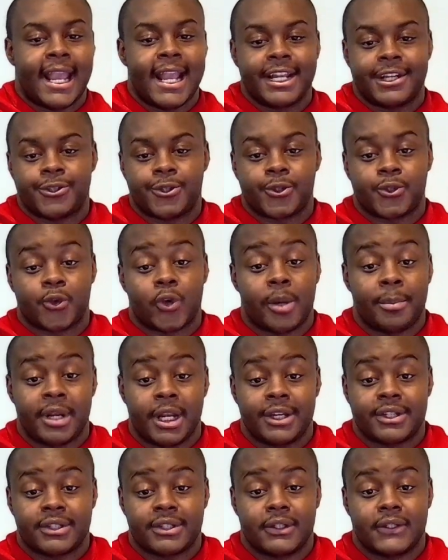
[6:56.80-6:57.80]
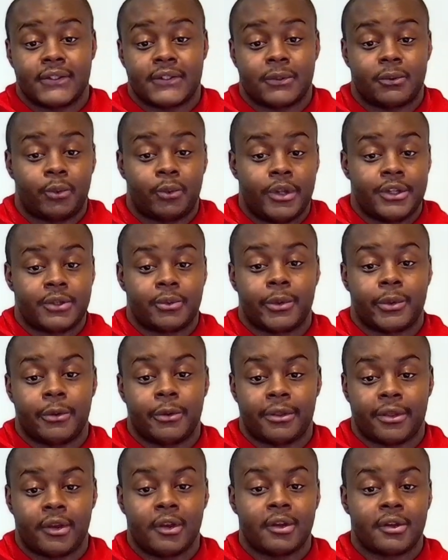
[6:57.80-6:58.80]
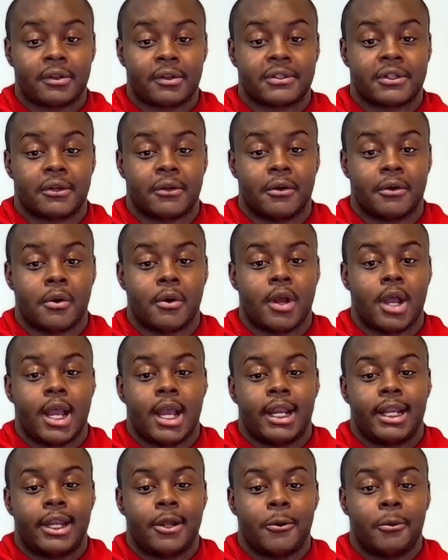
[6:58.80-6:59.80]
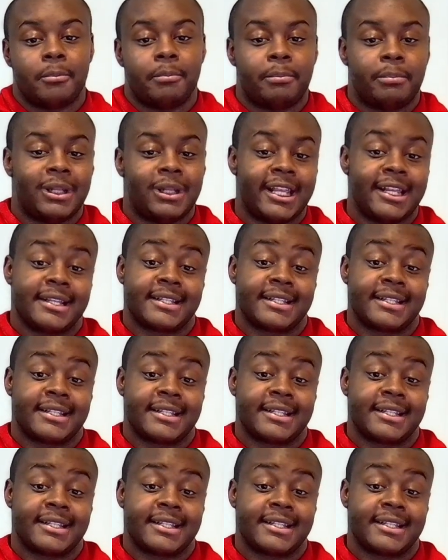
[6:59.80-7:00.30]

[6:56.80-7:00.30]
age discrimination is a real thing. So don't play